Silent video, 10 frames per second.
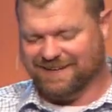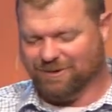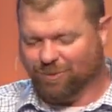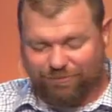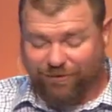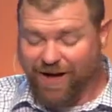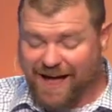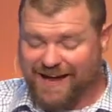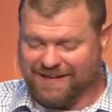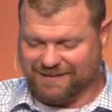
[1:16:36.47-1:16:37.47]
We're
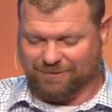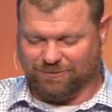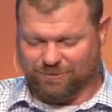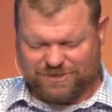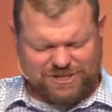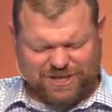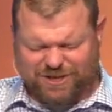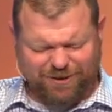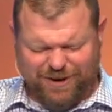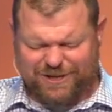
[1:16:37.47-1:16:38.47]
fine. We're
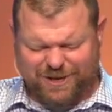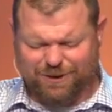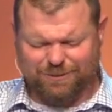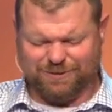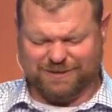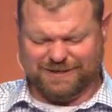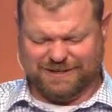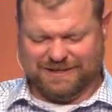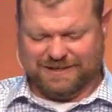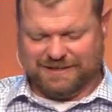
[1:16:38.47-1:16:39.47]
secure in you.
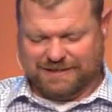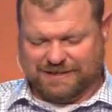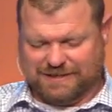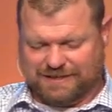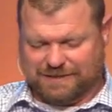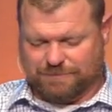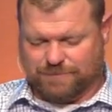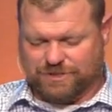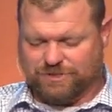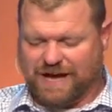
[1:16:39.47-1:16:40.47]

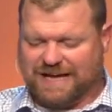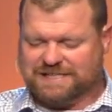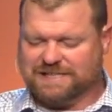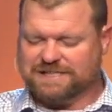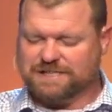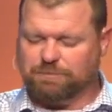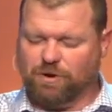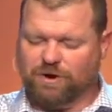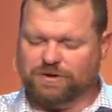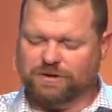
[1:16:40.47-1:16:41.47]
But you ask us to
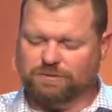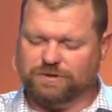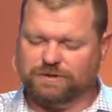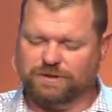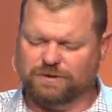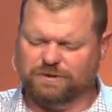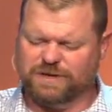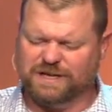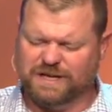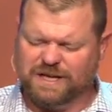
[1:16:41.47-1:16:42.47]
partner with you. And
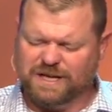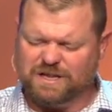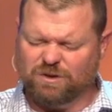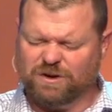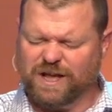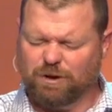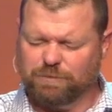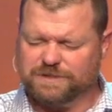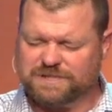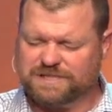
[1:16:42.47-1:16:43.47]
Lord, help
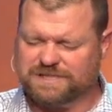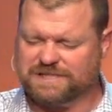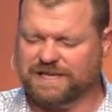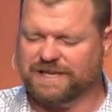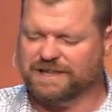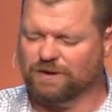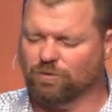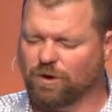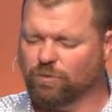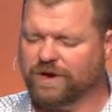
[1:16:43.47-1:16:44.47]
us to see that
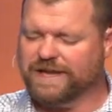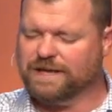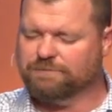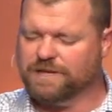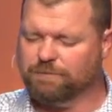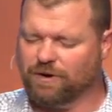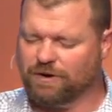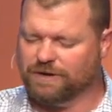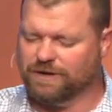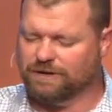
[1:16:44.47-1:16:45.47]
what we can be a
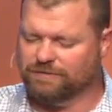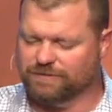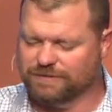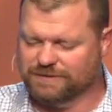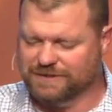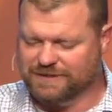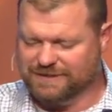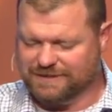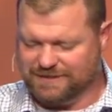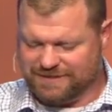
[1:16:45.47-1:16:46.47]
part of
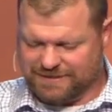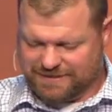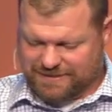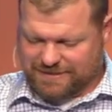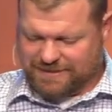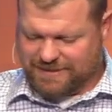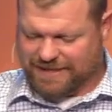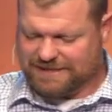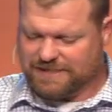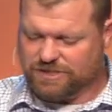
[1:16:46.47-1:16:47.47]

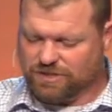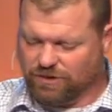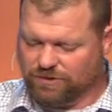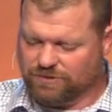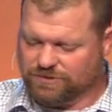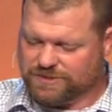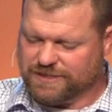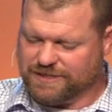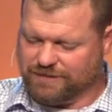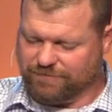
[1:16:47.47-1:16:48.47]
has eternal
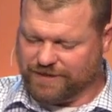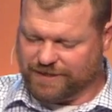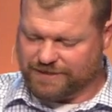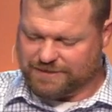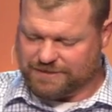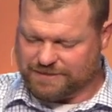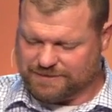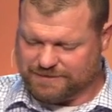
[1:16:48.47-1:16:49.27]
significance.